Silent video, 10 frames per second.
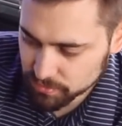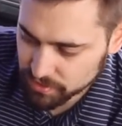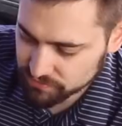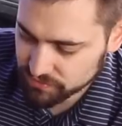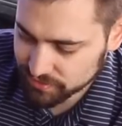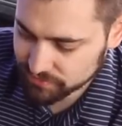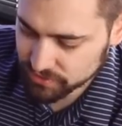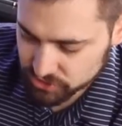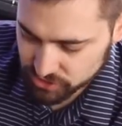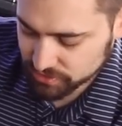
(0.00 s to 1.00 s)
but I found if I
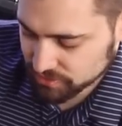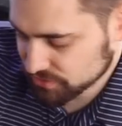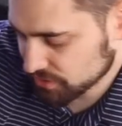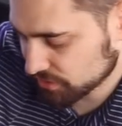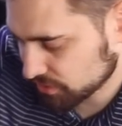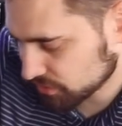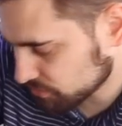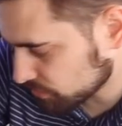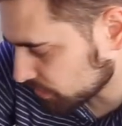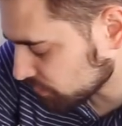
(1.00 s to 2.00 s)
shake this, I can get
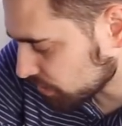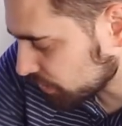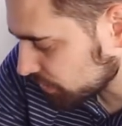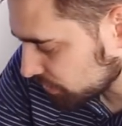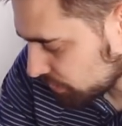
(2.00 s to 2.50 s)
quite a lot.